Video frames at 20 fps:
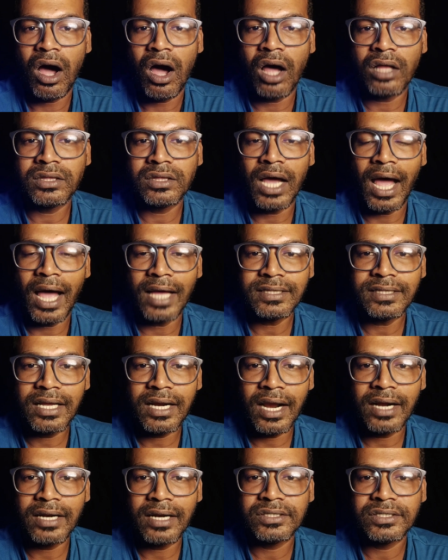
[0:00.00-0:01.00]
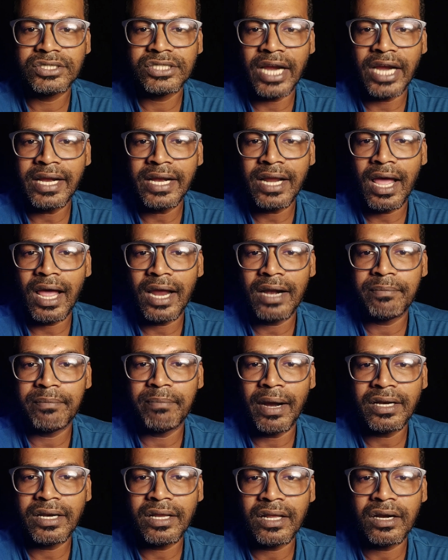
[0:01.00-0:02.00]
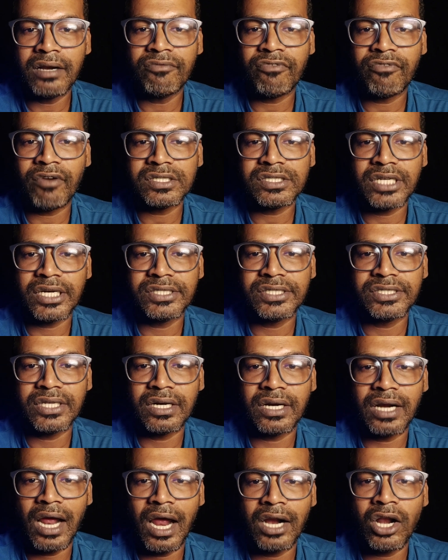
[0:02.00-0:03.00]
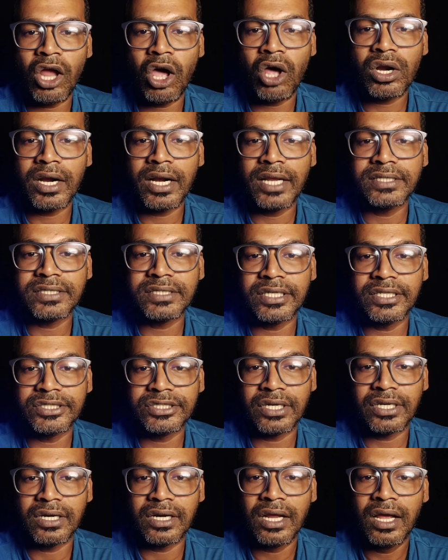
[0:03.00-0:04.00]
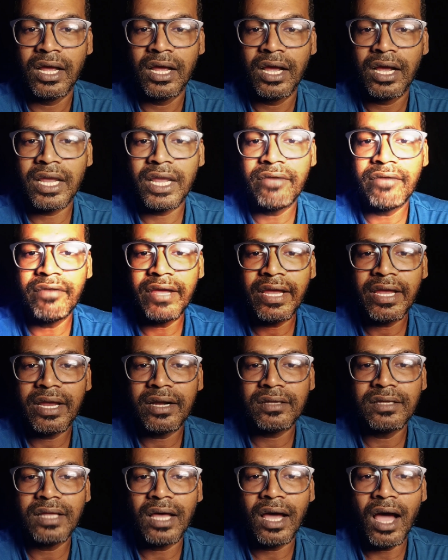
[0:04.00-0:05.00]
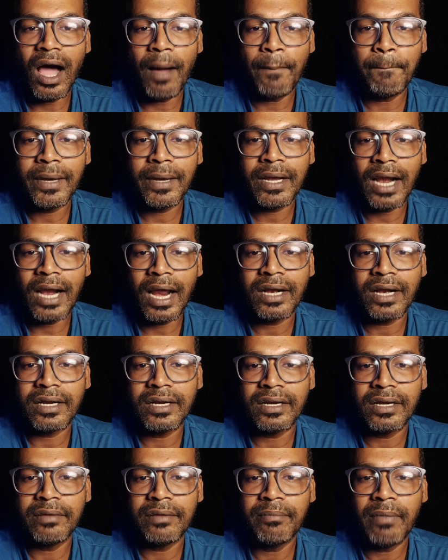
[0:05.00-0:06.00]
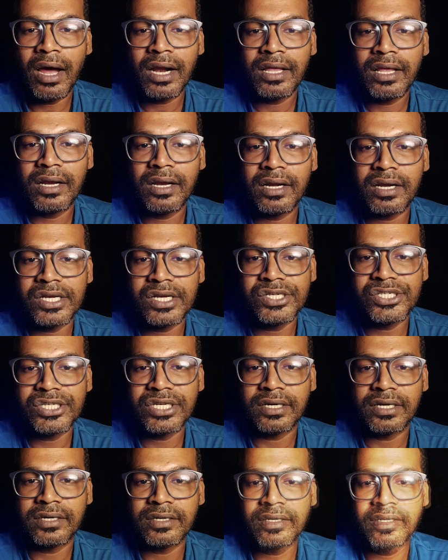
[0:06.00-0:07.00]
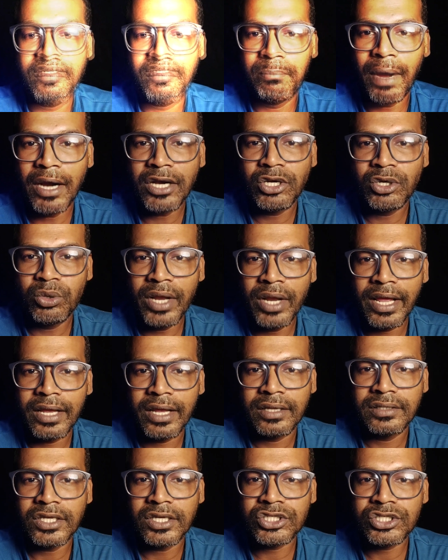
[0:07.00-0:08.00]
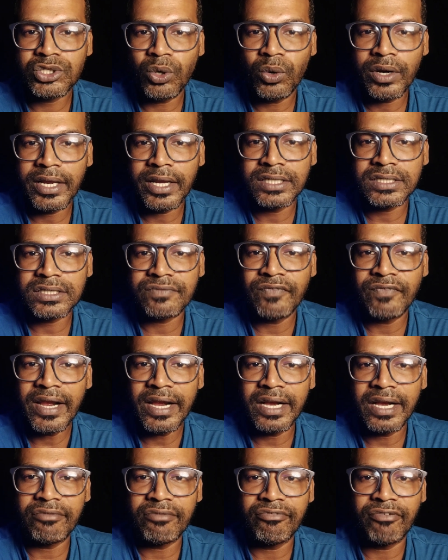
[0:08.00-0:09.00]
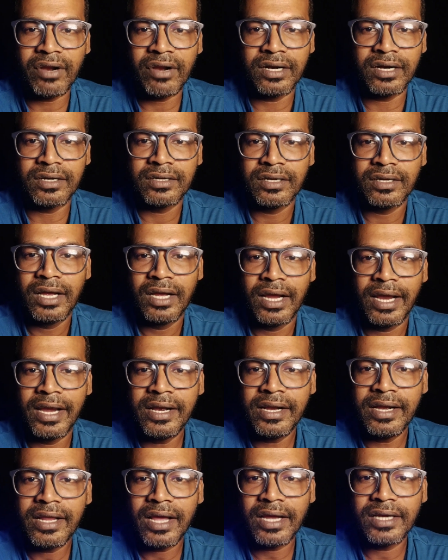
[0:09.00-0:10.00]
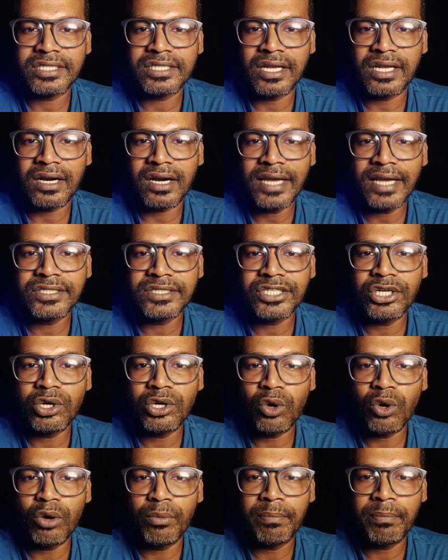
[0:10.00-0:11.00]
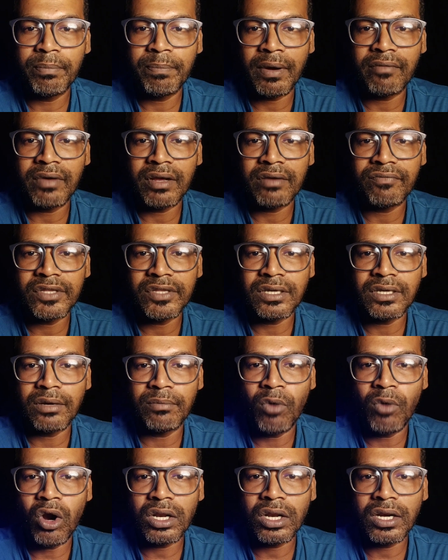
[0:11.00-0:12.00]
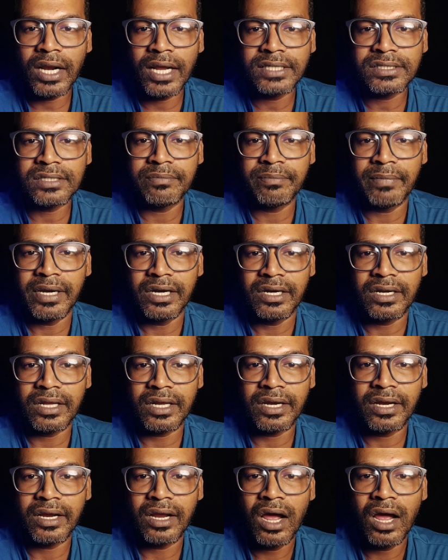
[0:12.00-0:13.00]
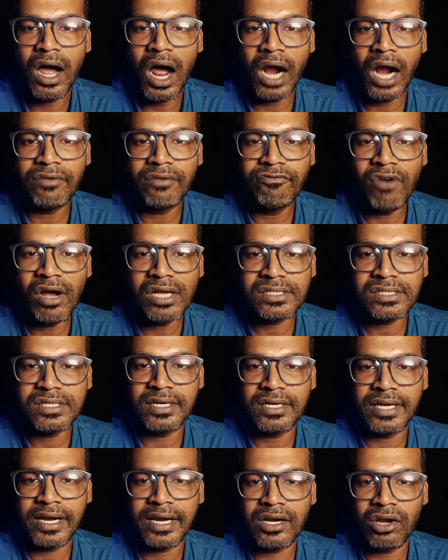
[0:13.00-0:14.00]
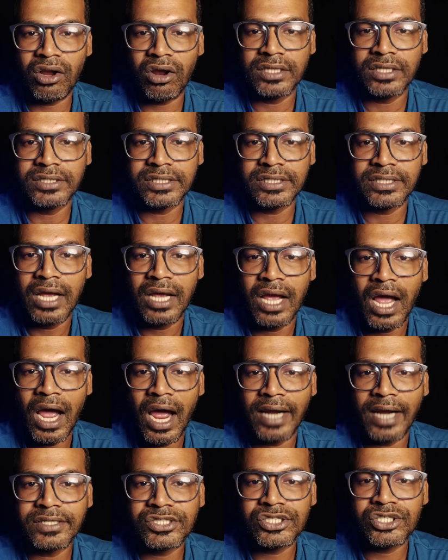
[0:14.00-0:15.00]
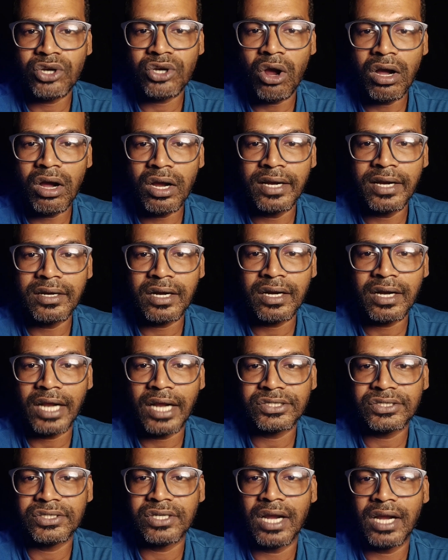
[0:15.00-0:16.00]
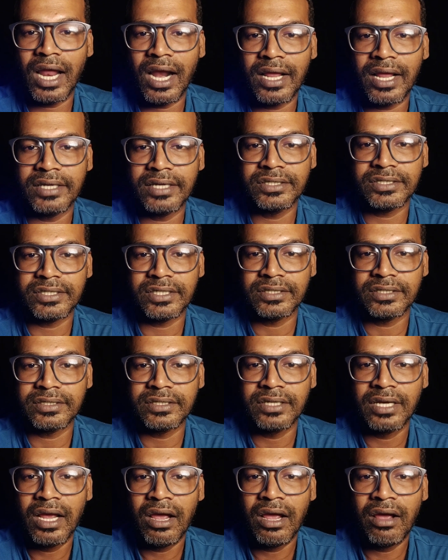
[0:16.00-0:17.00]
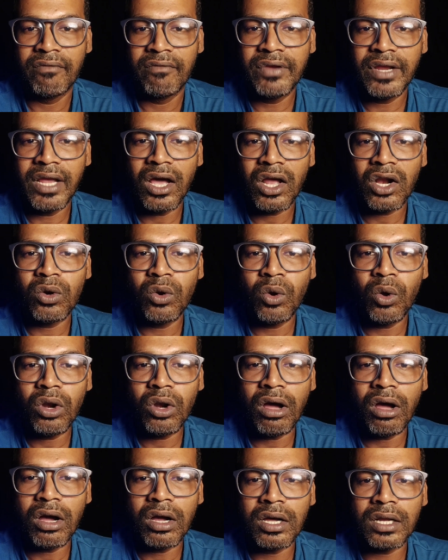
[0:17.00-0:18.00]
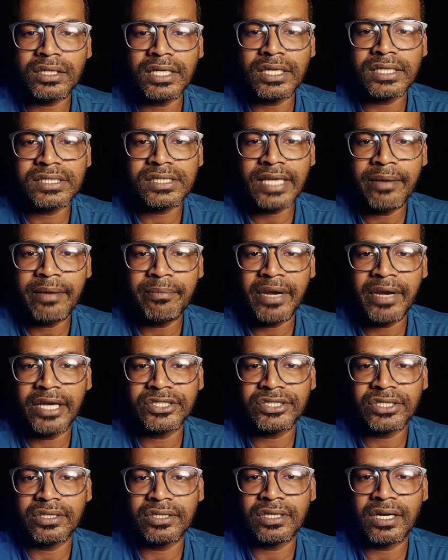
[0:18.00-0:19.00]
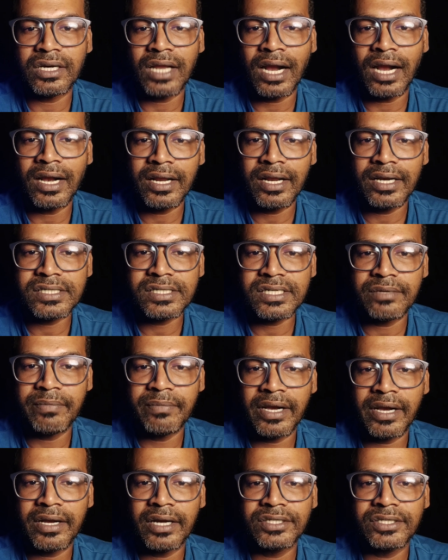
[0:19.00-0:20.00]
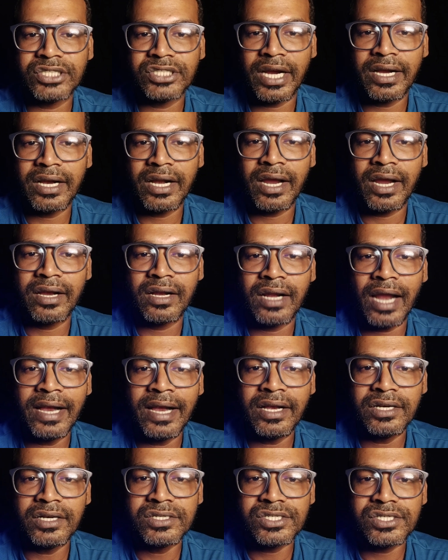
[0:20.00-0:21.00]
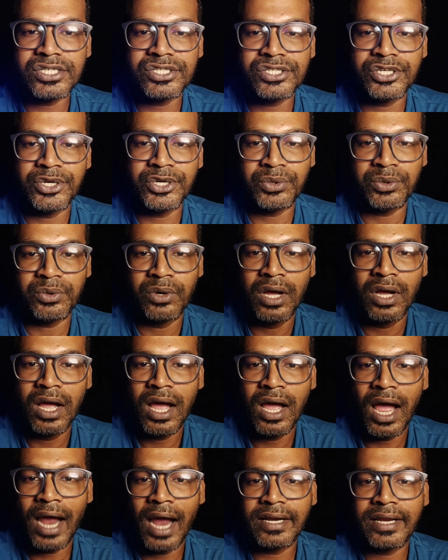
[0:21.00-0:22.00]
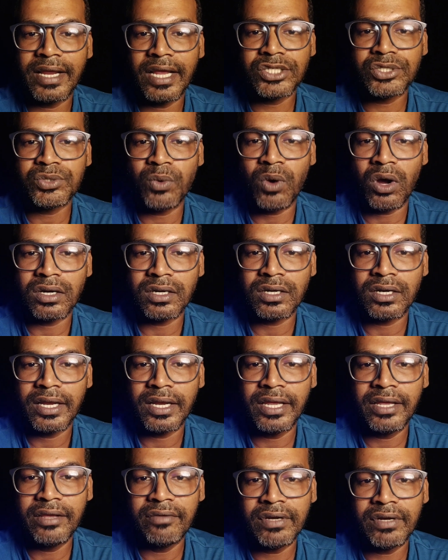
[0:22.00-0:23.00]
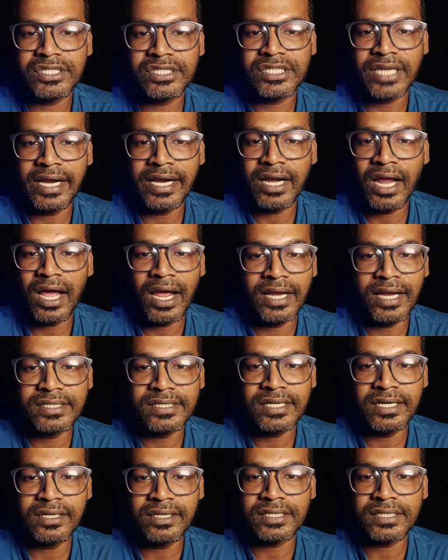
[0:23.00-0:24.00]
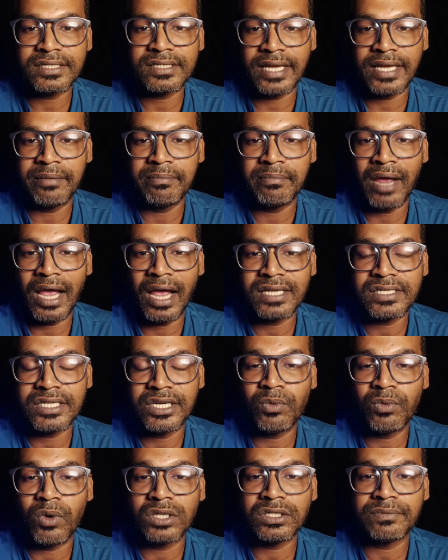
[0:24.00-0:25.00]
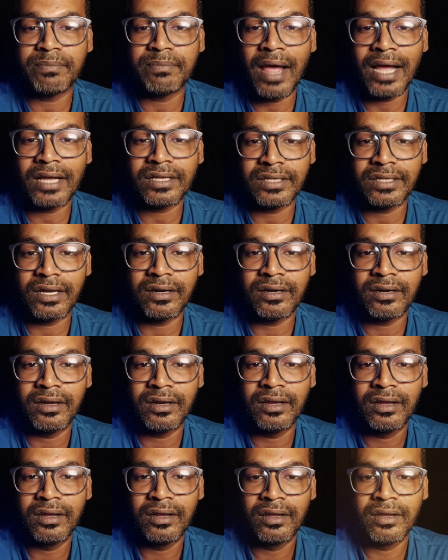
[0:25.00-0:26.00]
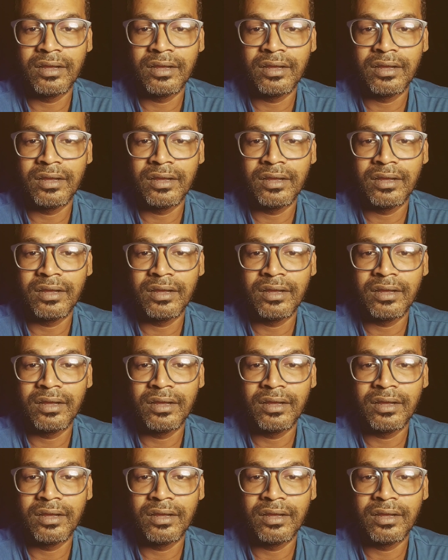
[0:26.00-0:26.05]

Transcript: On the other hand, China had better infrastructure and organization, giving it the upper hand in Himalayan region. But today, the story is very different. India is a rising global power with a modernized military, advanced technology, and strong international alliances. We are no longer the same nation that underestimated China in 1962. And guess what? Even China isn't the same as it was back then.